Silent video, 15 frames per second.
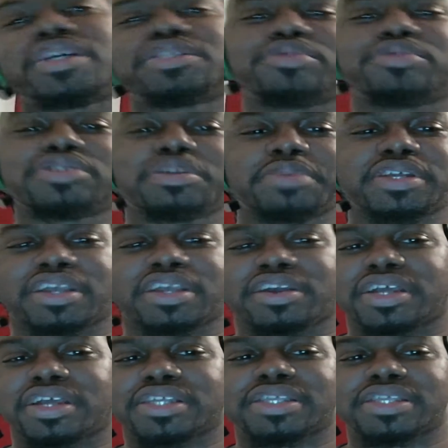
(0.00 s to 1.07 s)
It's your boy Neeyooo
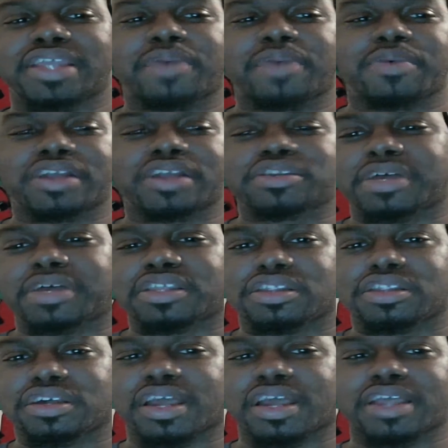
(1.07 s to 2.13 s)
here, and today we're actually about to
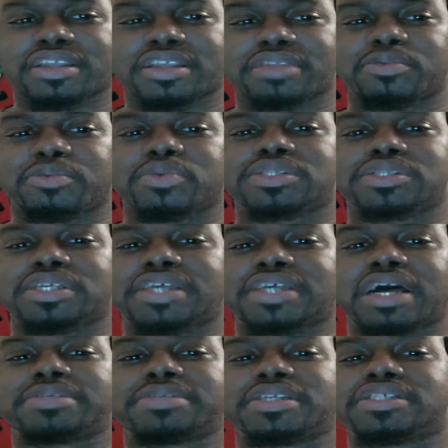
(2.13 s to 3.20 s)
look at the
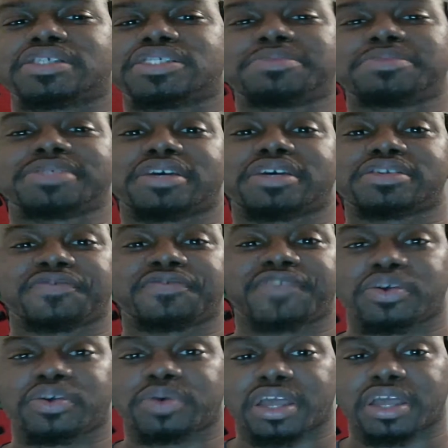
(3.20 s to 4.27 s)
top 10 jump scares in
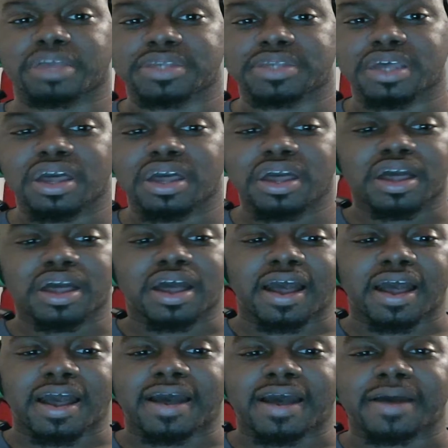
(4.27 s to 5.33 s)
video games.
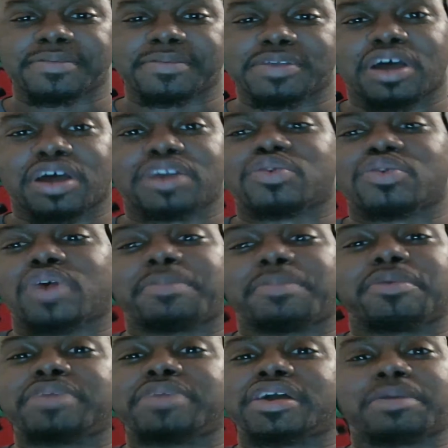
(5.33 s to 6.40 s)
Y'all know
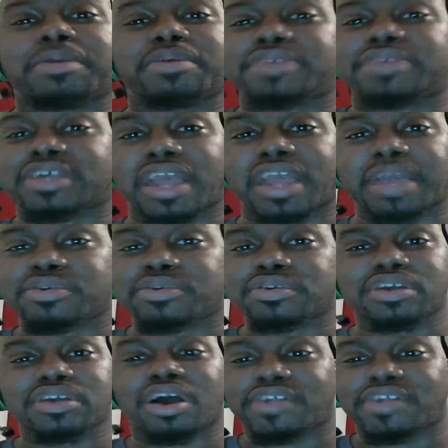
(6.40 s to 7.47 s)
I'm a big gamer.
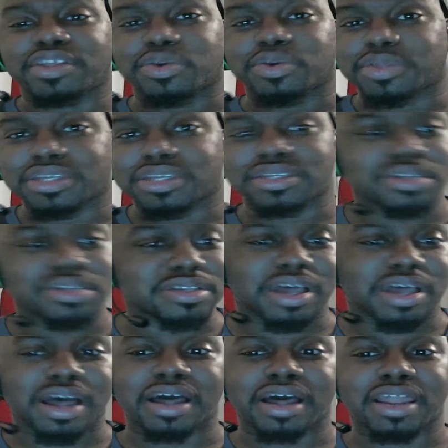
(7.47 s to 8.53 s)
Y'all already know this.
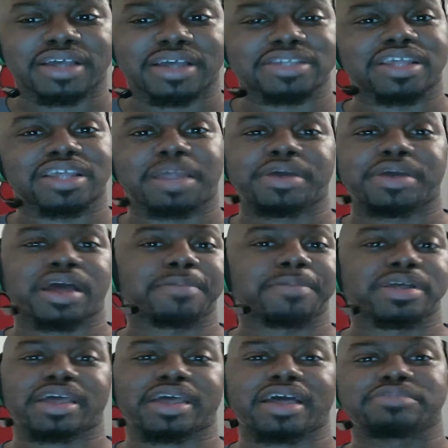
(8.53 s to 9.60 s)
Like I said, I'm
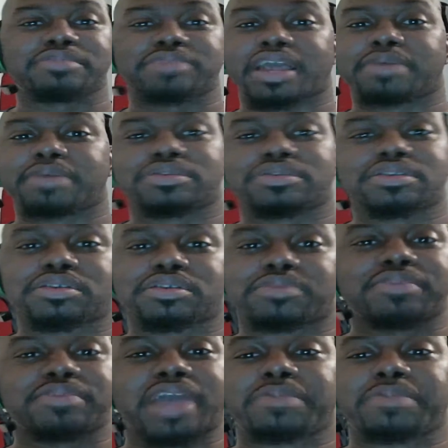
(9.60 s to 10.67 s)
about to have some
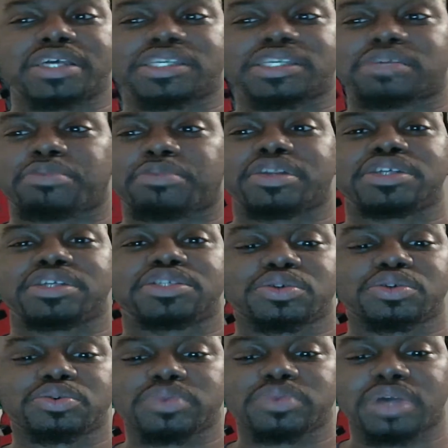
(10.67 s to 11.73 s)
gameplays come up pretty
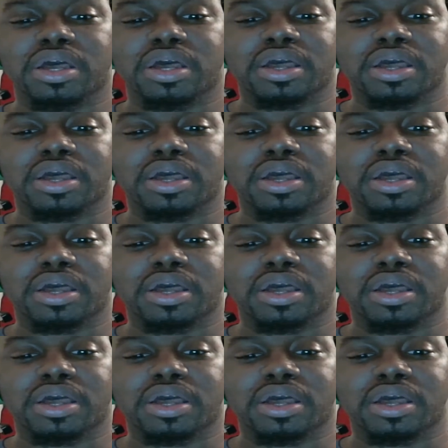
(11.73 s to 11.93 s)
soon.